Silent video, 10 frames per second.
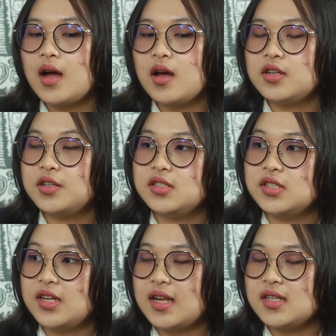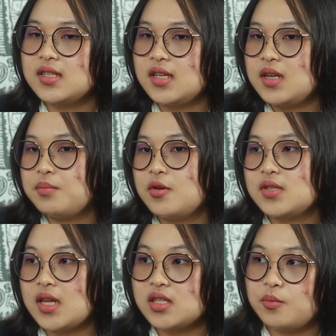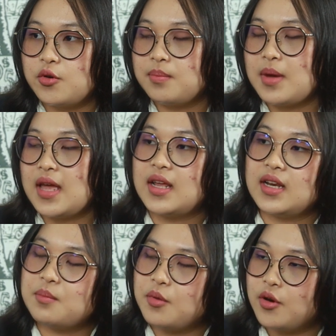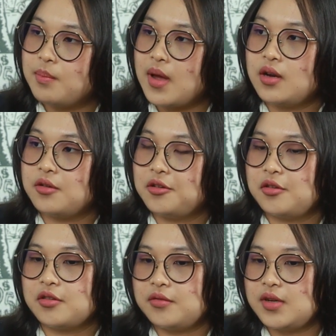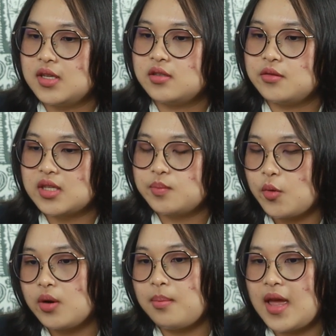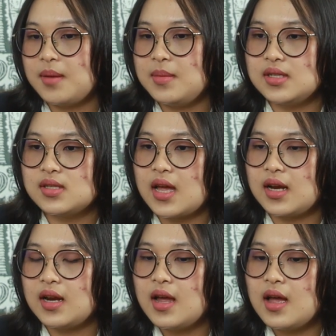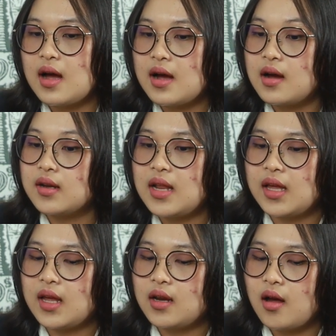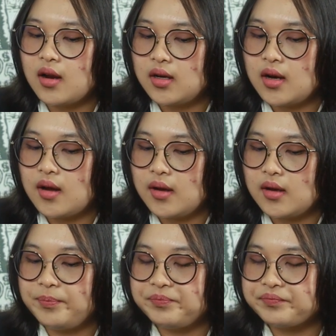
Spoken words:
the United States imposed export ban and import ban on North Korea. So, export ban means that they cannot, uh,